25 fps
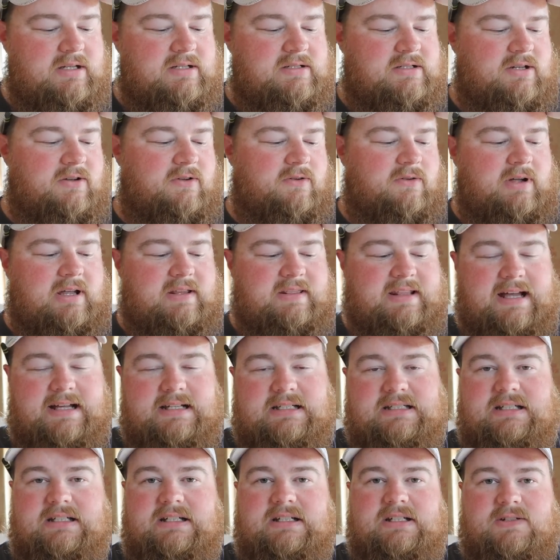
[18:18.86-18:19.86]
So in
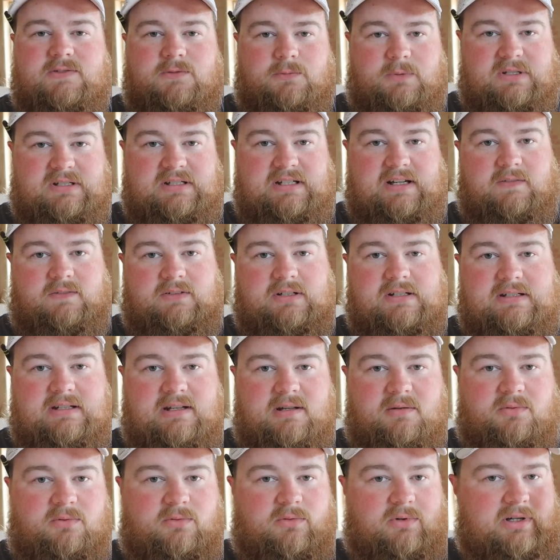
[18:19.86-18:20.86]
that sense, from a safety
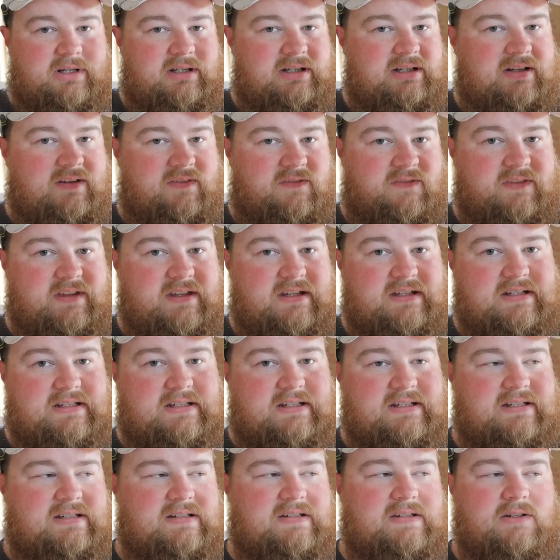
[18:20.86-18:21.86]
standpoint, this
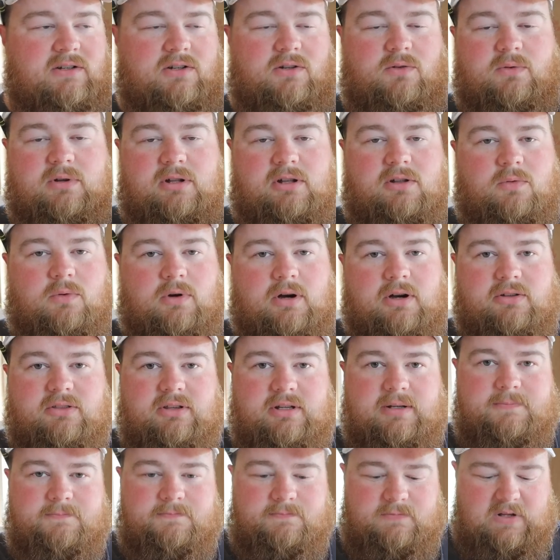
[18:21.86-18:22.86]
is still well worth
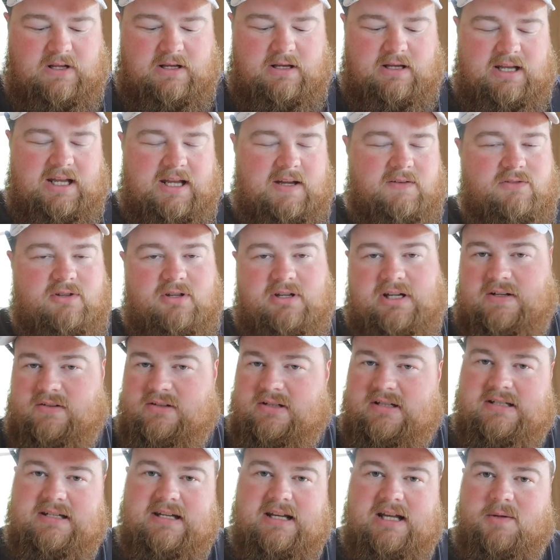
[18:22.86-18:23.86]
it. Even though you have
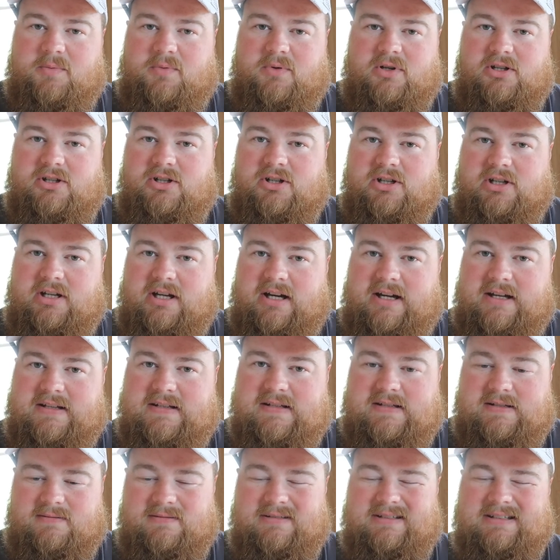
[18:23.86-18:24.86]
to sneak up onto your
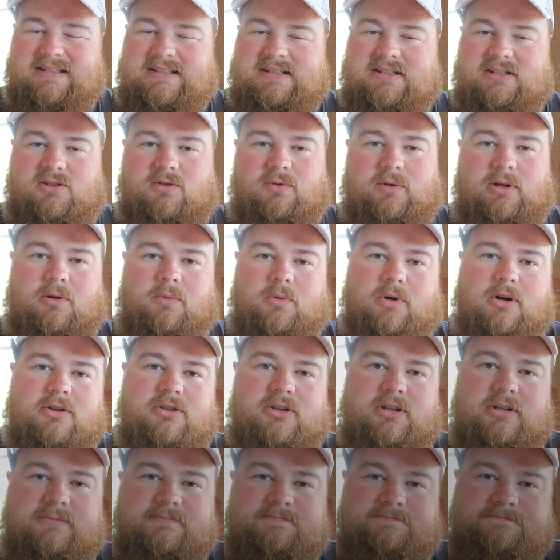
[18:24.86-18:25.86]
cuts, still well
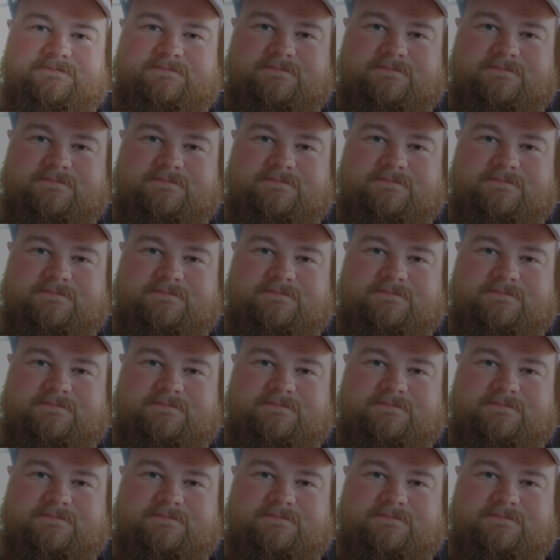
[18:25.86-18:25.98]
worth it.